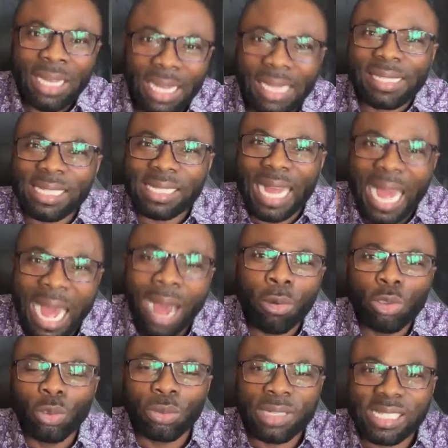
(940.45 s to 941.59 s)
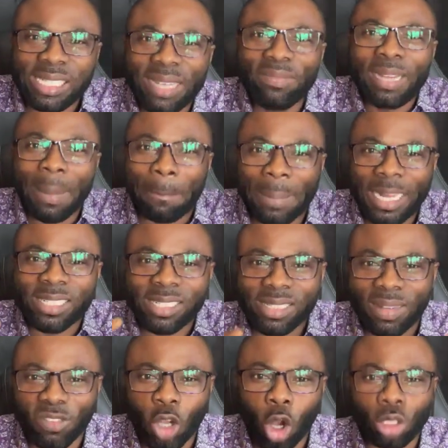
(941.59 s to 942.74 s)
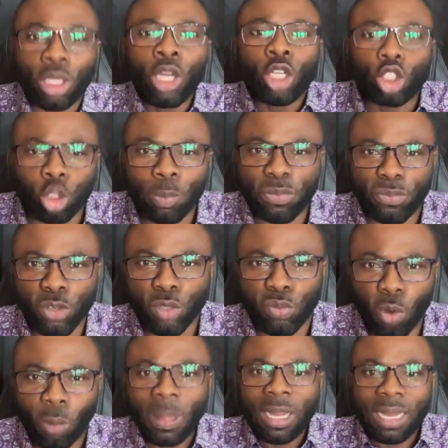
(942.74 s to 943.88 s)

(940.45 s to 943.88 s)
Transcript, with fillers: It is how you receive the blessings of God to be fruitful.